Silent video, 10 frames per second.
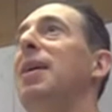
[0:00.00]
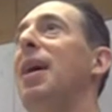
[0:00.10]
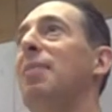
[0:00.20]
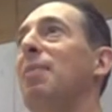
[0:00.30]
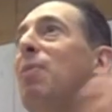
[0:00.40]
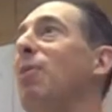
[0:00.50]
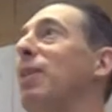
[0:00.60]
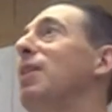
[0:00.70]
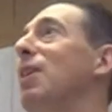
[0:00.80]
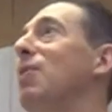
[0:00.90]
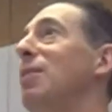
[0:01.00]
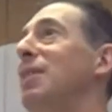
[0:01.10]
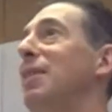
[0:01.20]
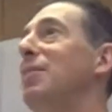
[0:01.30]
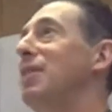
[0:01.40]
but bowling alone
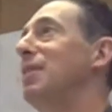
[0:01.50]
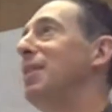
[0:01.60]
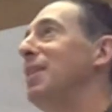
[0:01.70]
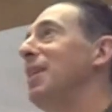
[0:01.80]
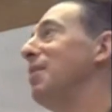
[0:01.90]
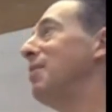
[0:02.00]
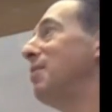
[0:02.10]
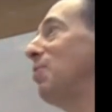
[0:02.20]
is even, even